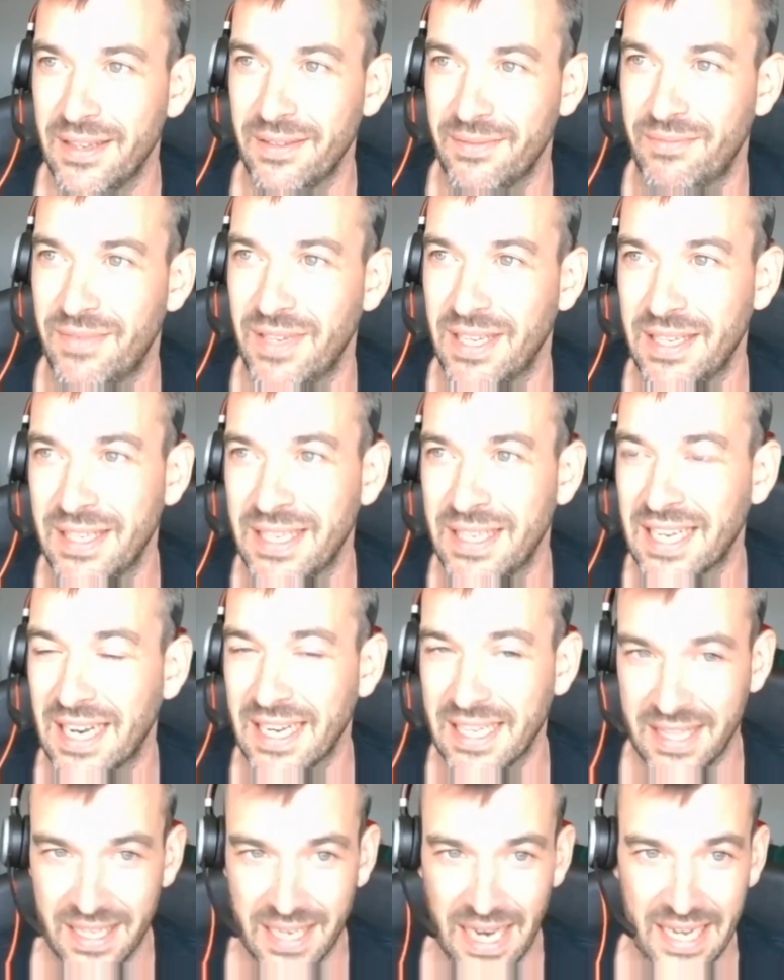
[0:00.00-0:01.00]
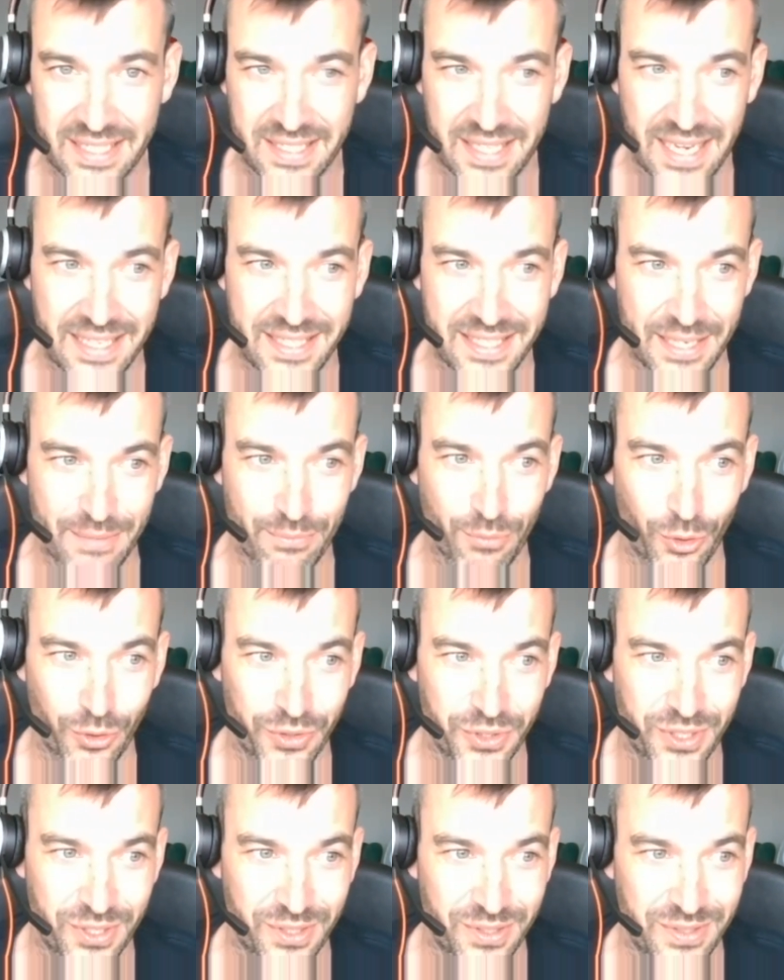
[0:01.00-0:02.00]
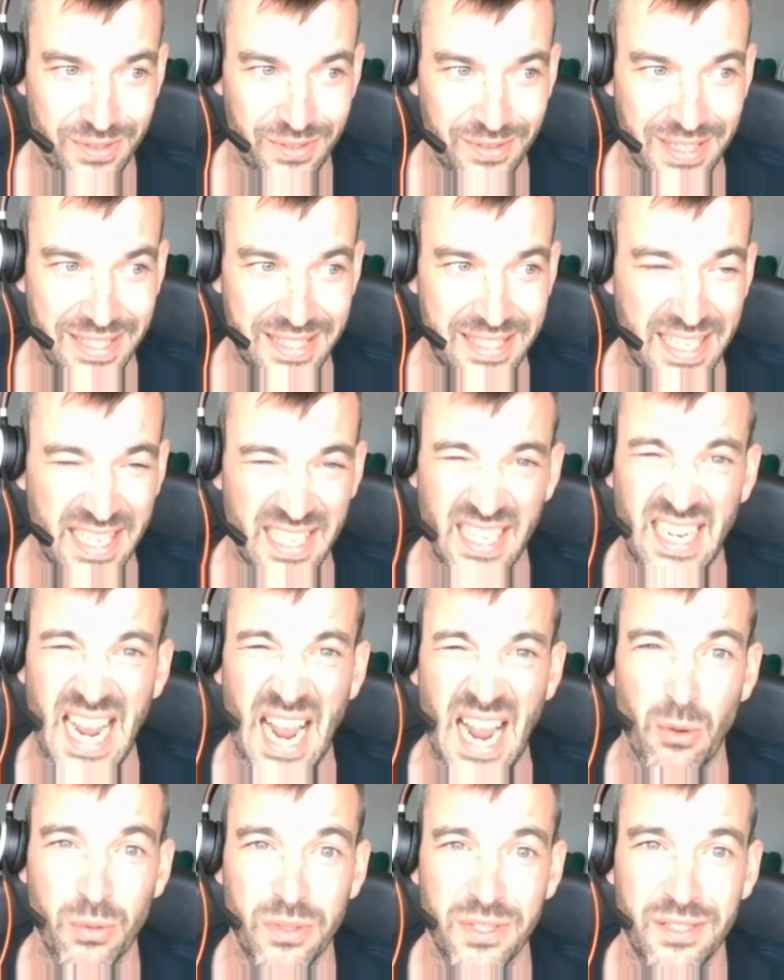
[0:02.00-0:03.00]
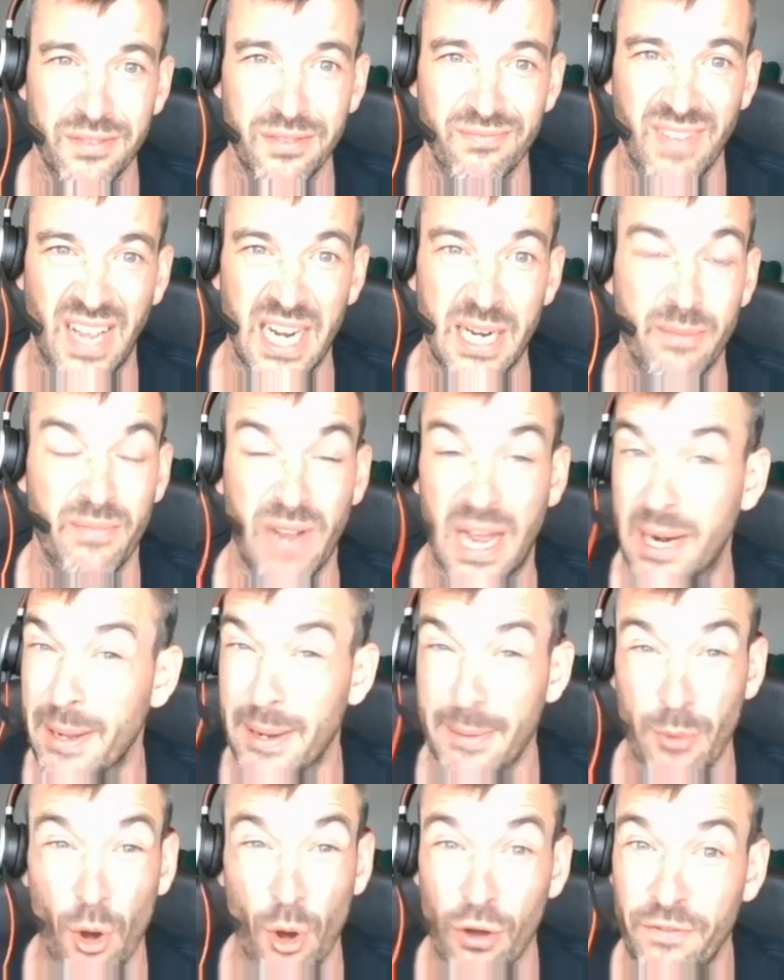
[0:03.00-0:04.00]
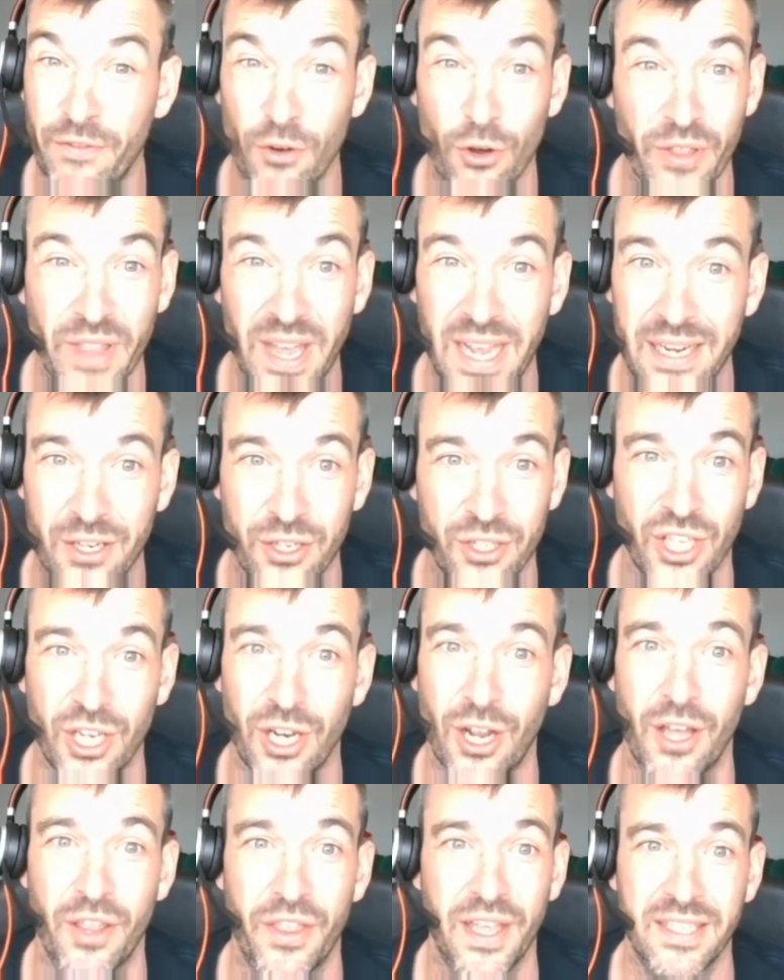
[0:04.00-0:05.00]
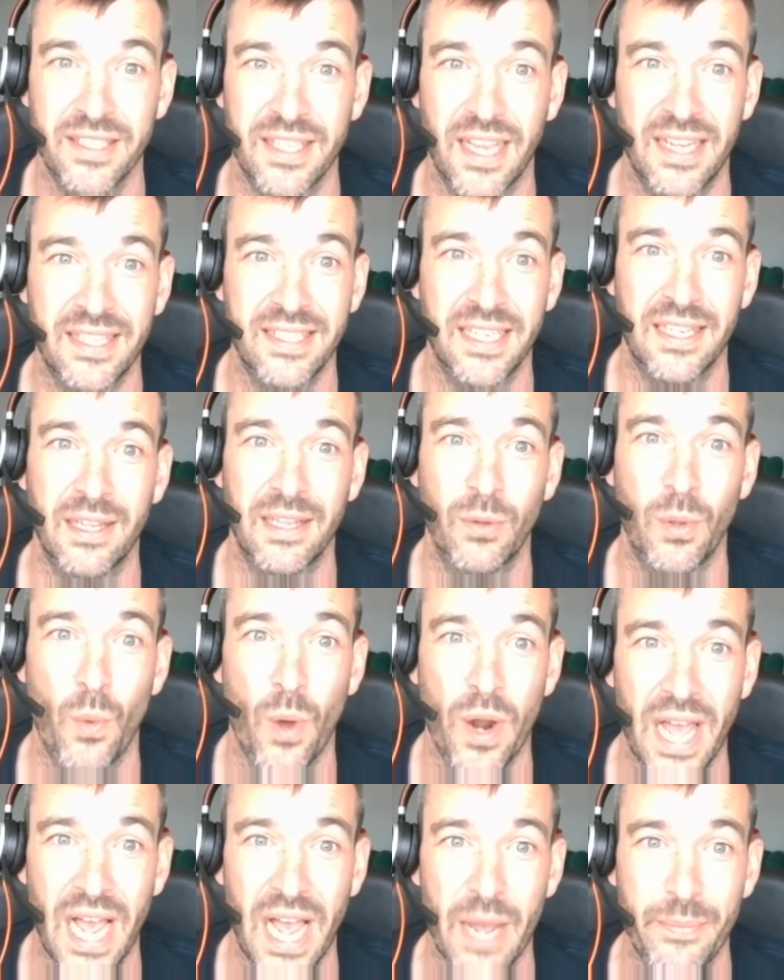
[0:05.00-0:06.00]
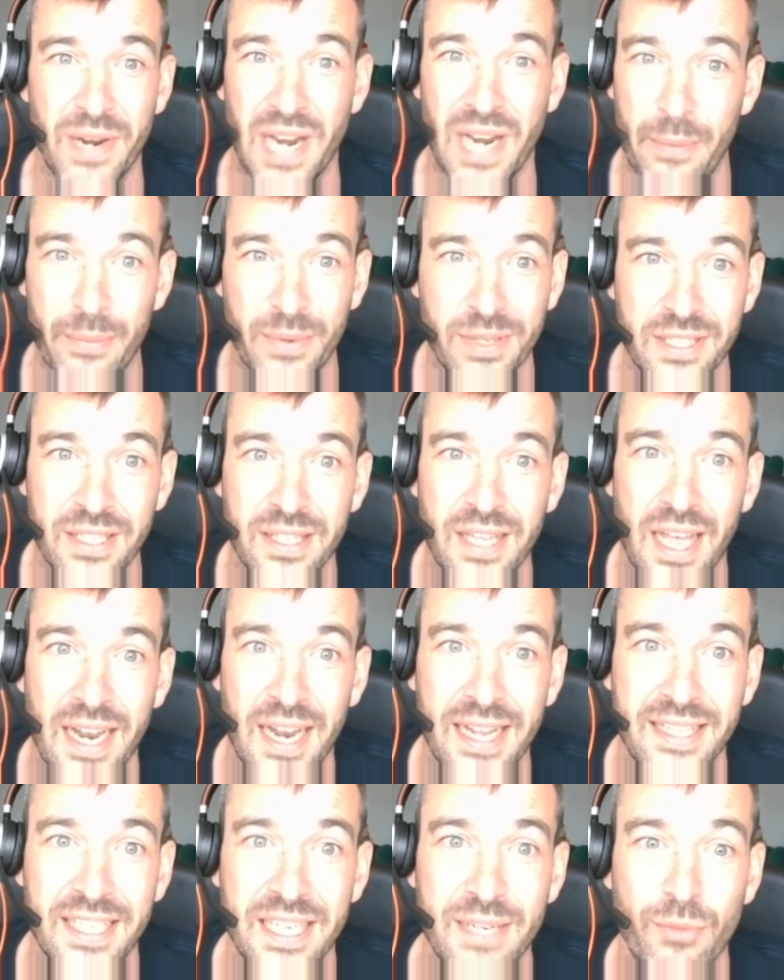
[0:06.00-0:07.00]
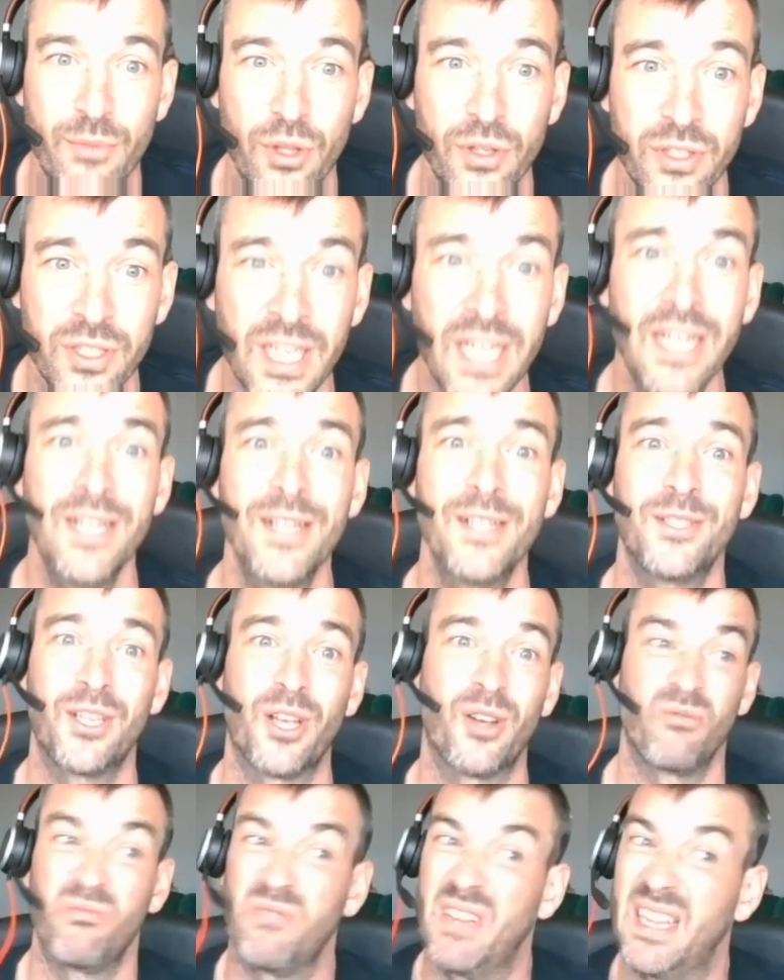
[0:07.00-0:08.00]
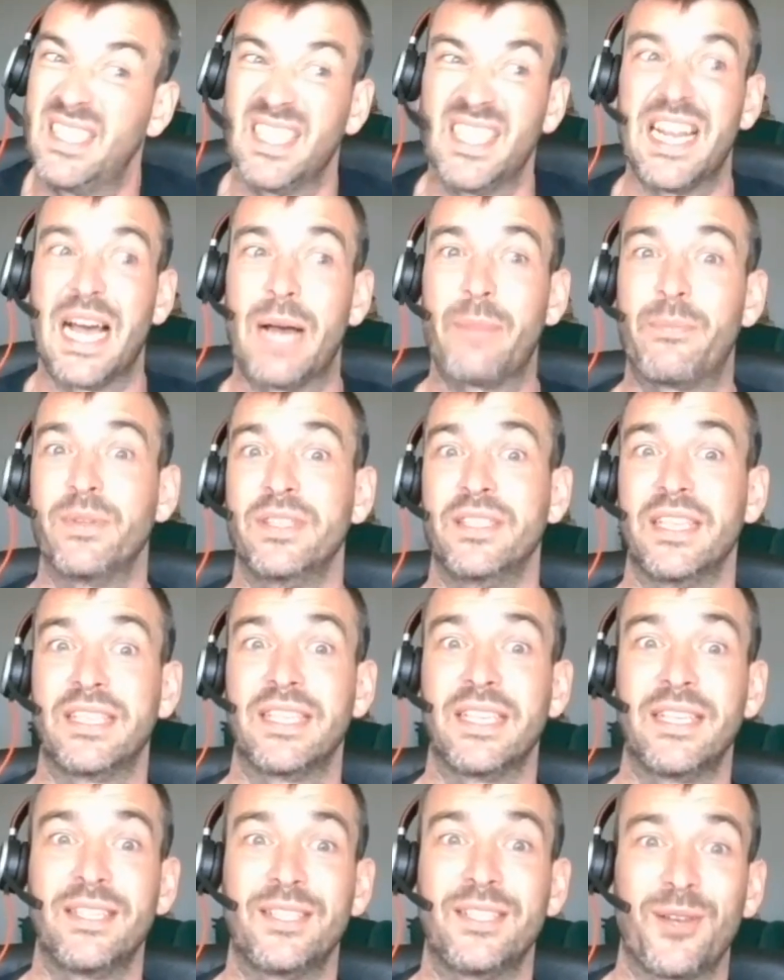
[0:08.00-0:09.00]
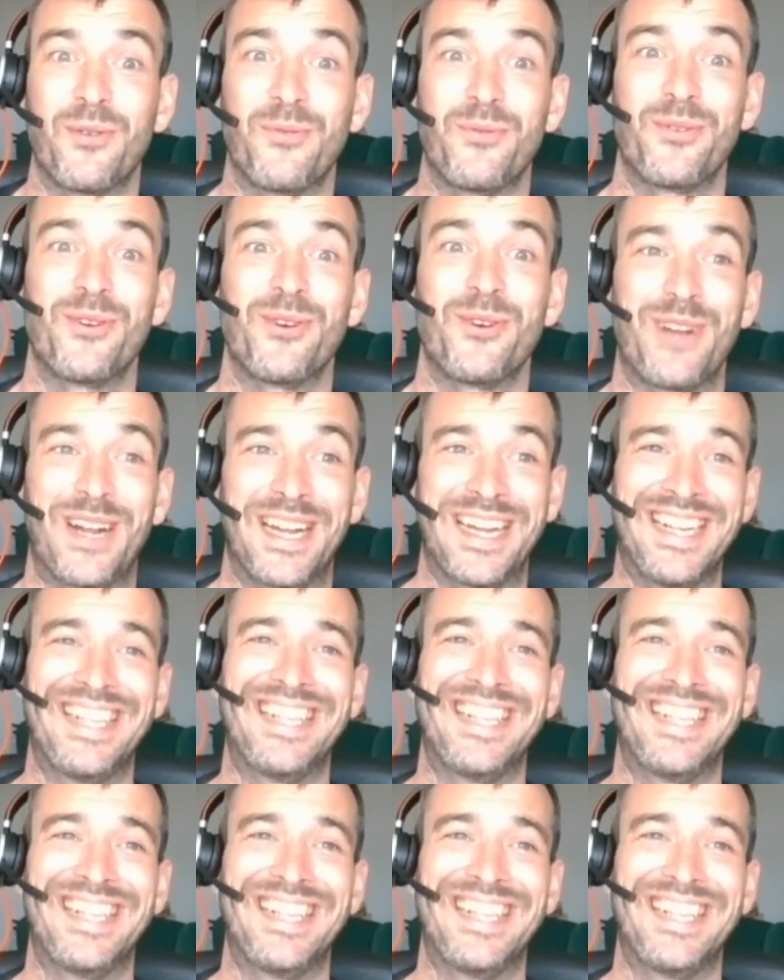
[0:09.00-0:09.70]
it's like the last 18 months didn't count And I'm all for that, because a lot of things that I didn't want to happened in that 18 months. So it didn't happen, did it? So we're all right.